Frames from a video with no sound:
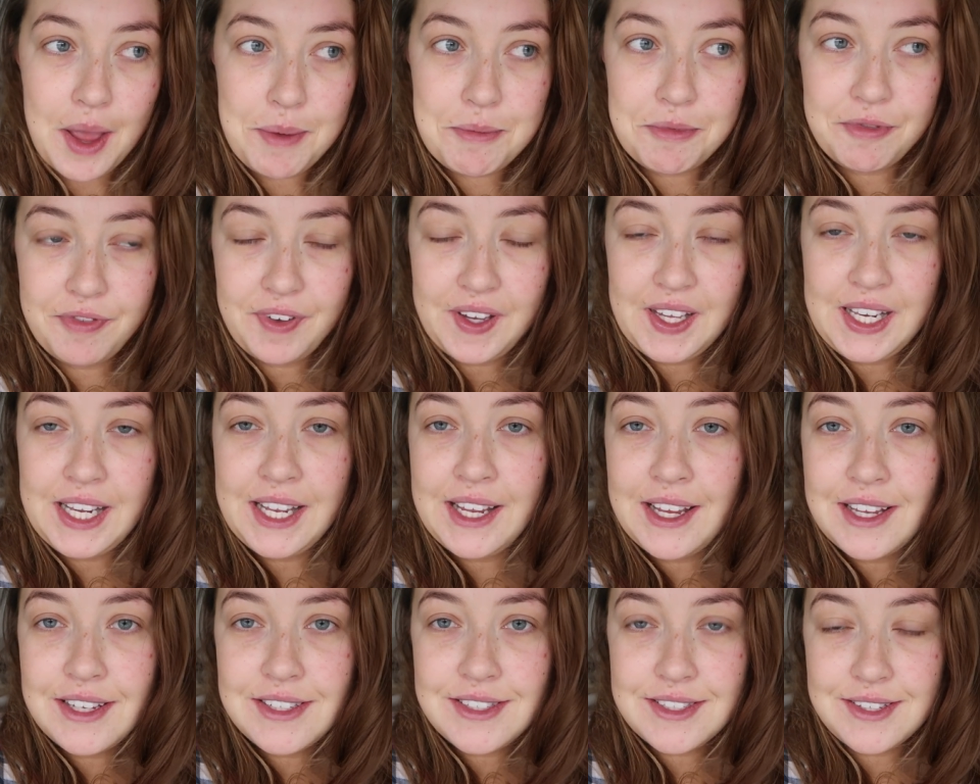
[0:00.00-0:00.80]
I'm
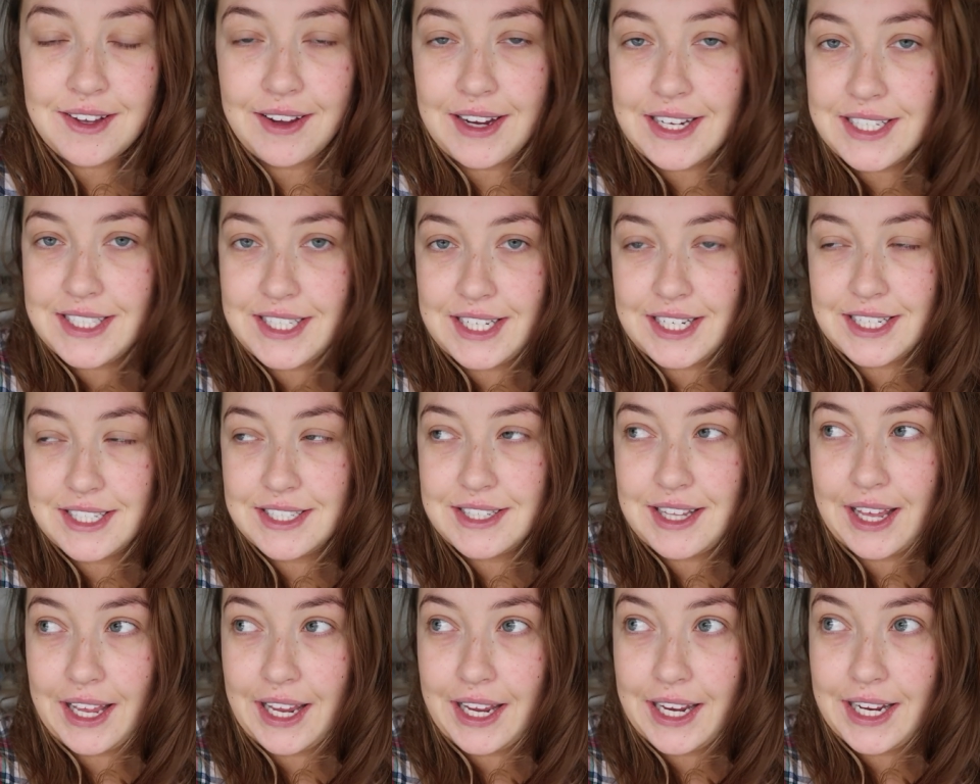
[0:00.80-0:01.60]
feeling excited
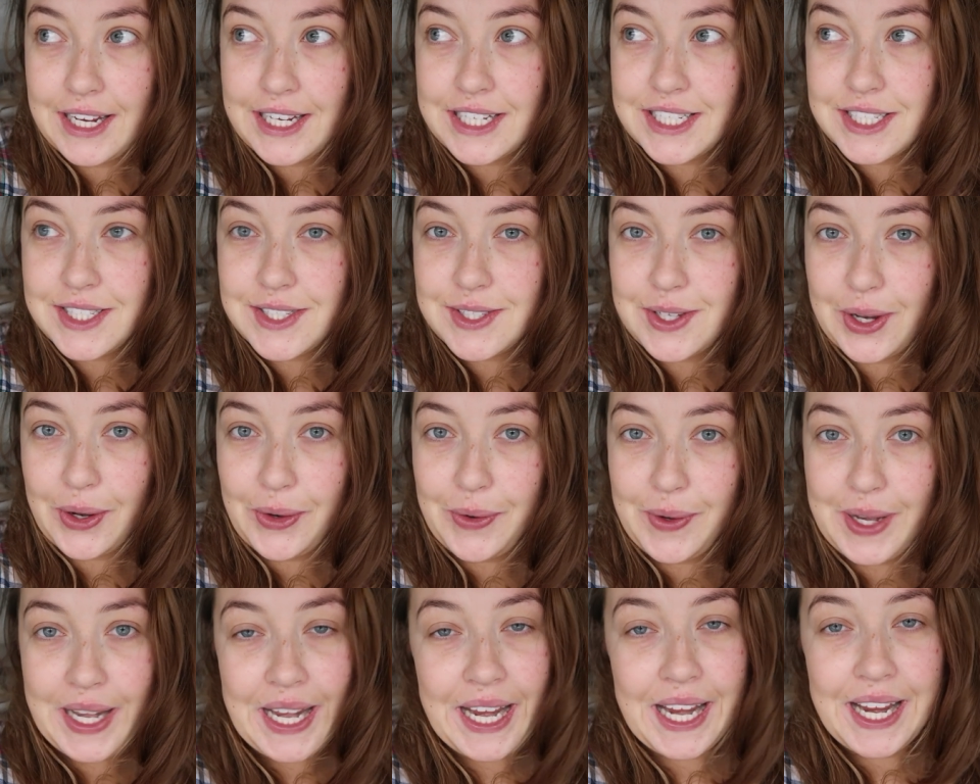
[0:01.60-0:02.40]
that it is
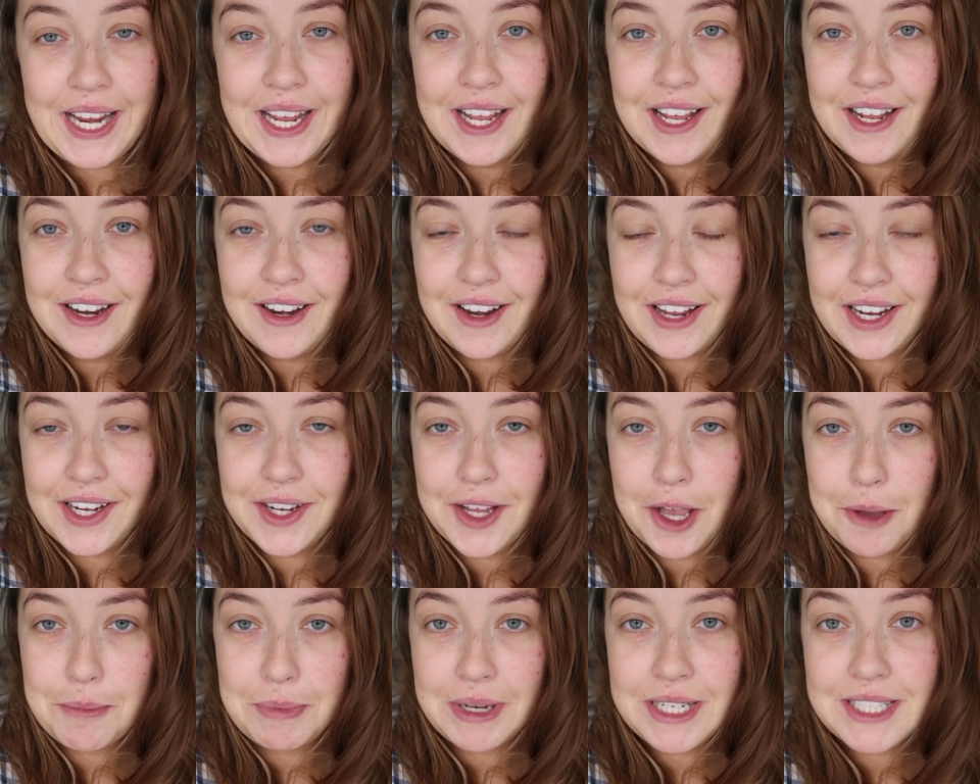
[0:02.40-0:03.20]
slowly
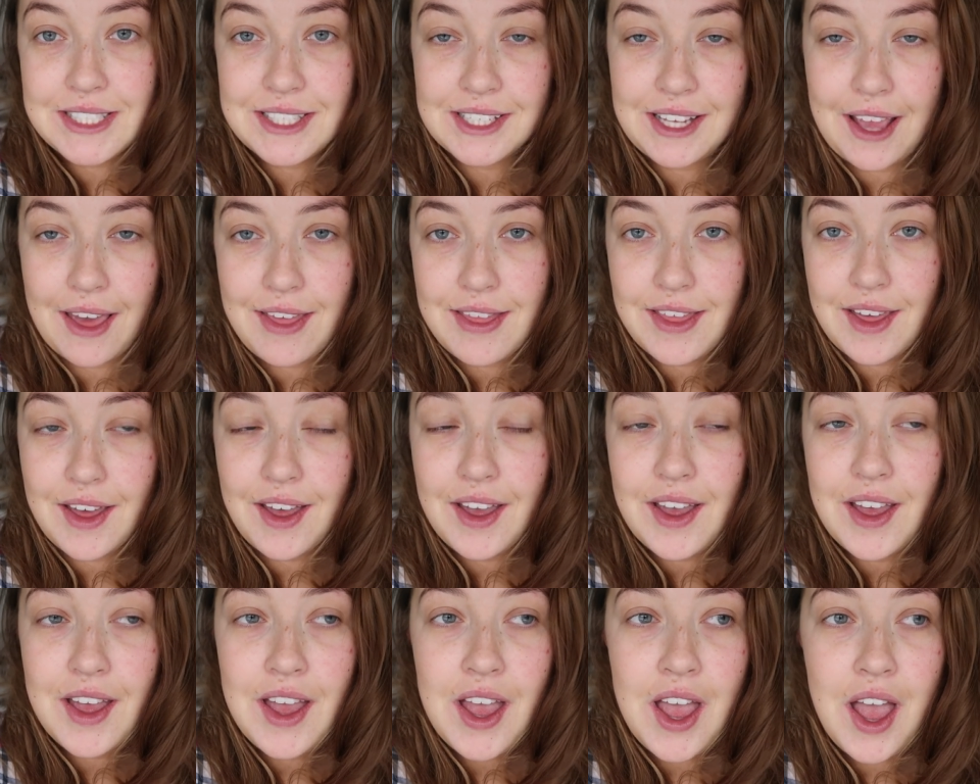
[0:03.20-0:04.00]
like coming
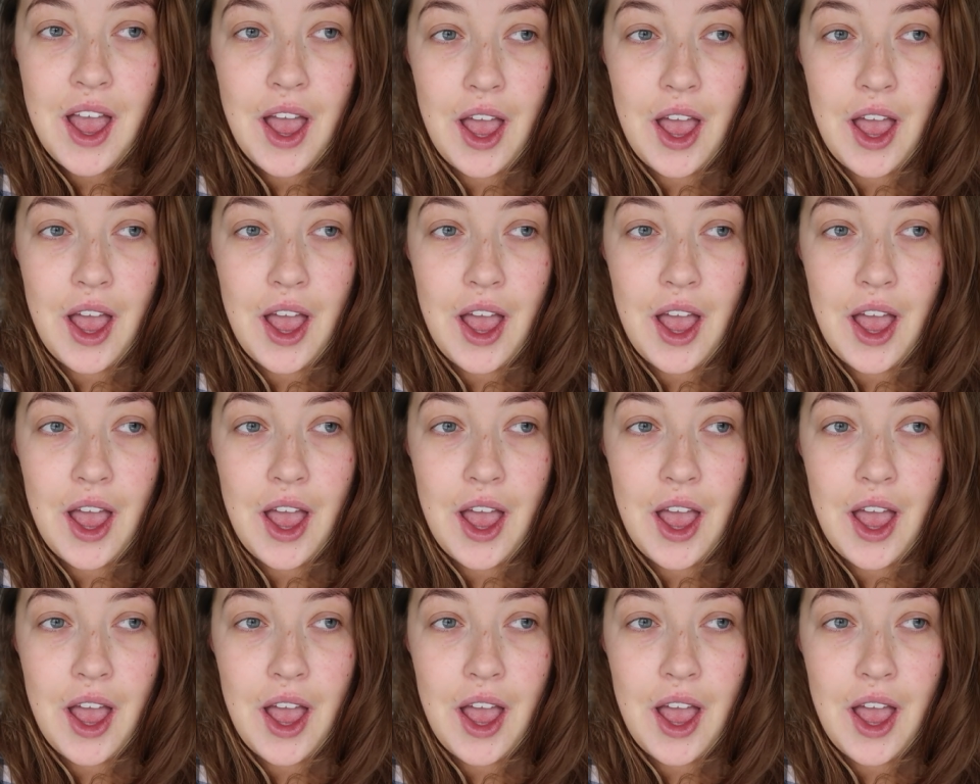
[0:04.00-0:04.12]
together.